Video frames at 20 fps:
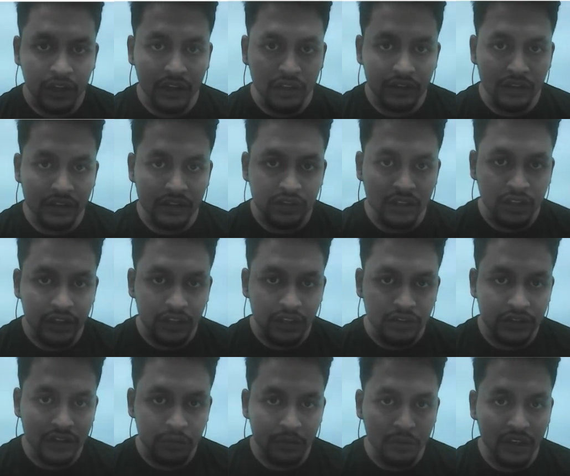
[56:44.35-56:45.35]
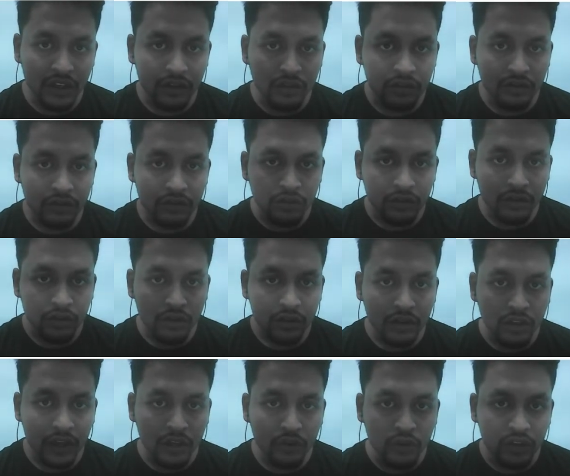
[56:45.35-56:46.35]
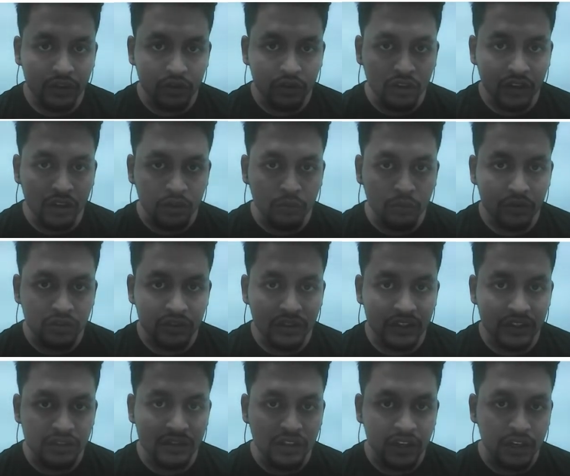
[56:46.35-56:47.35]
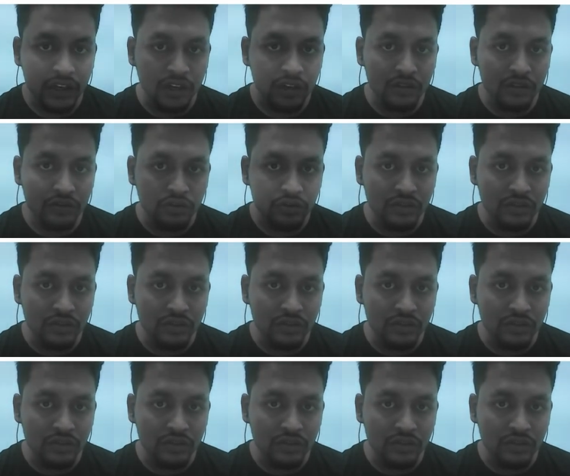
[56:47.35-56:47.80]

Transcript: and this side are similar, and we are talking about this triangle.